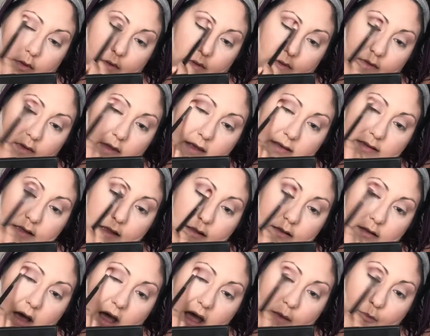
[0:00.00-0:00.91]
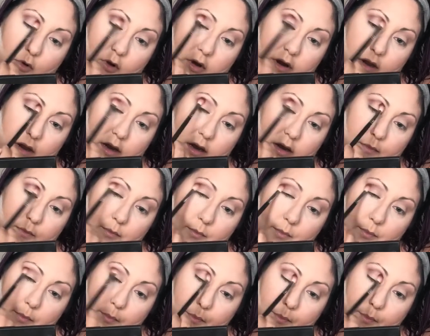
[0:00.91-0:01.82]
This has a lot more
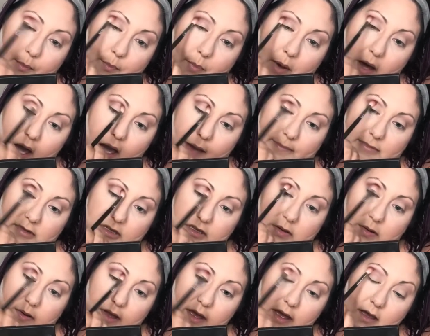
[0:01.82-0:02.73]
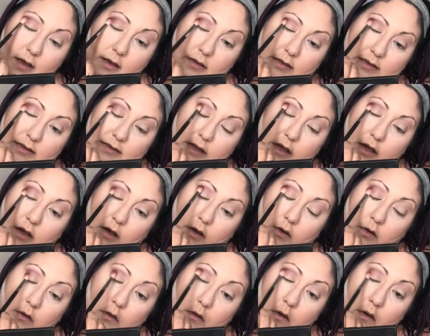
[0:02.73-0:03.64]
pop to it,
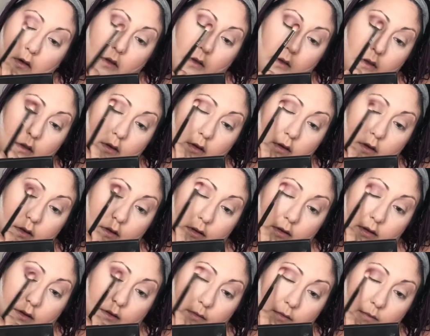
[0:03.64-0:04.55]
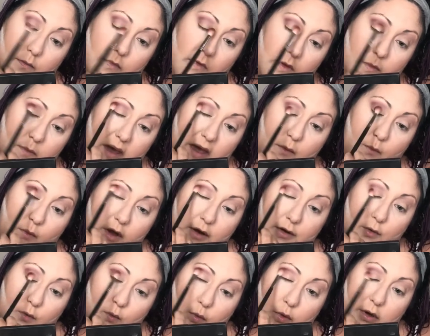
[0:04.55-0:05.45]
so you might want
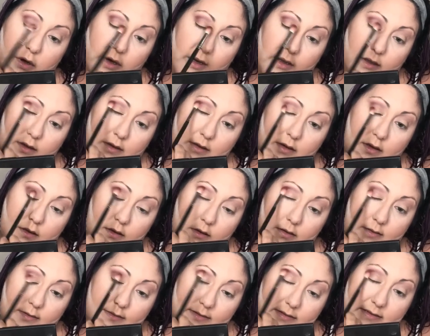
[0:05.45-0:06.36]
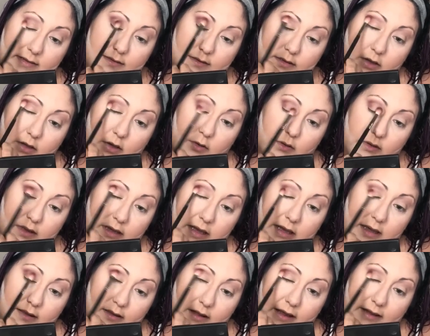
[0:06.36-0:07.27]
to work
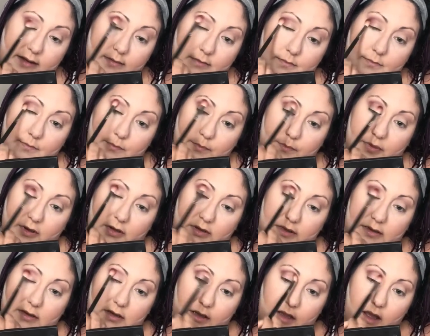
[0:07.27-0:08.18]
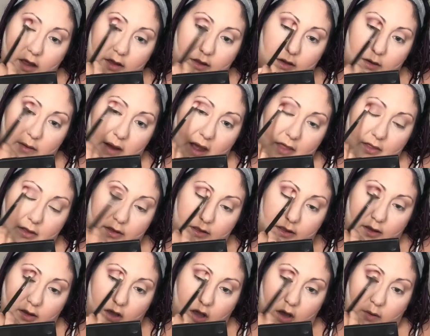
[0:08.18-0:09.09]
slowly, like building the color rather
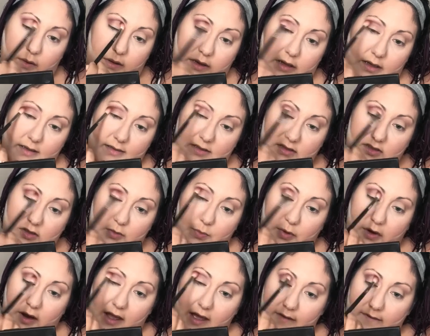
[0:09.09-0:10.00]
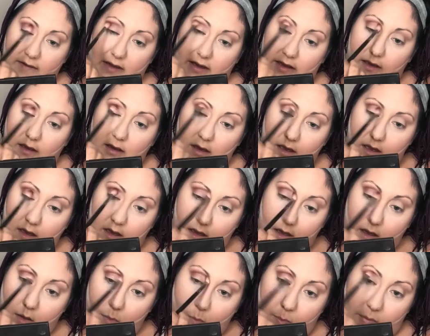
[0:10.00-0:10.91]
than going in super heavy.
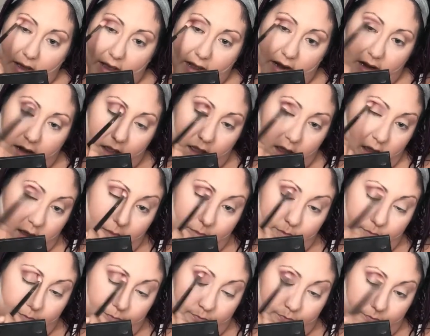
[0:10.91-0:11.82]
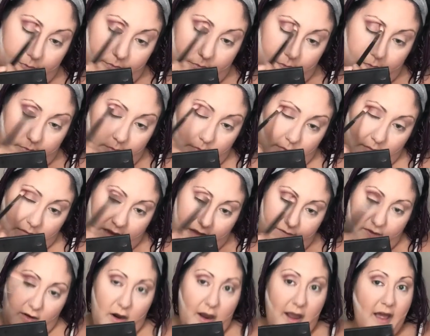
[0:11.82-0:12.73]
But um,
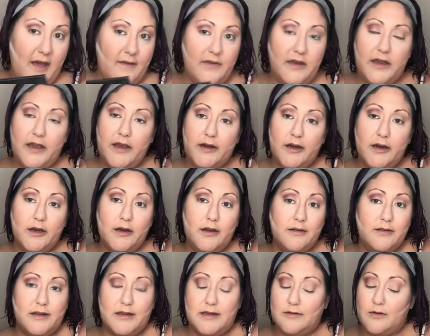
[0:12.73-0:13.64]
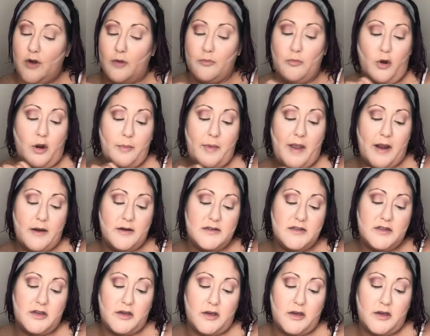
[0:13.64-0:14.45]
if you're a heavy hitter, then more power to